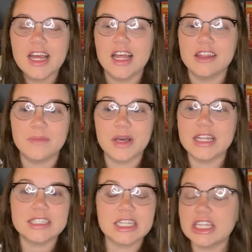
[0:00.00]
The book,
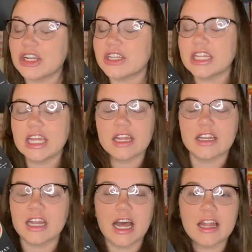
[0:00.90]
it's literally
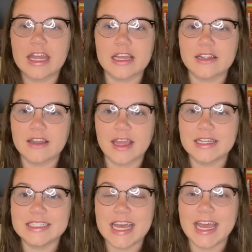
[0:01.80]
not like night
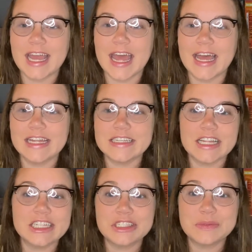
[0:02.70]
and day, and
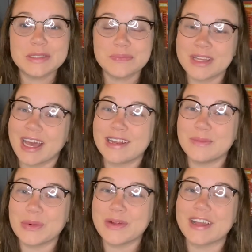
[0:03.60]
this was kind of
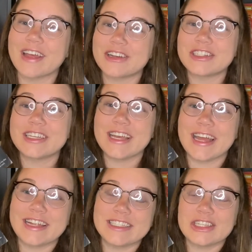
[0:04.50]
boring actually,
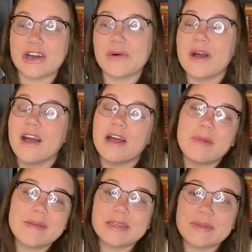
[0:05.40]
and so
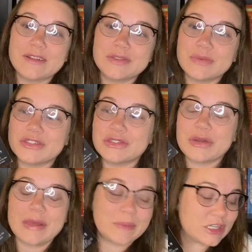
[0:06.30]
maybe someone else will enjoy
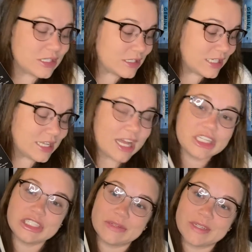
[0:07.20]
it, but just did
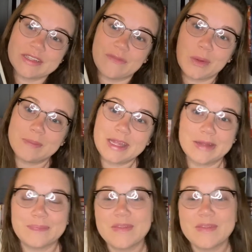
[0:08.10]
not do it for me.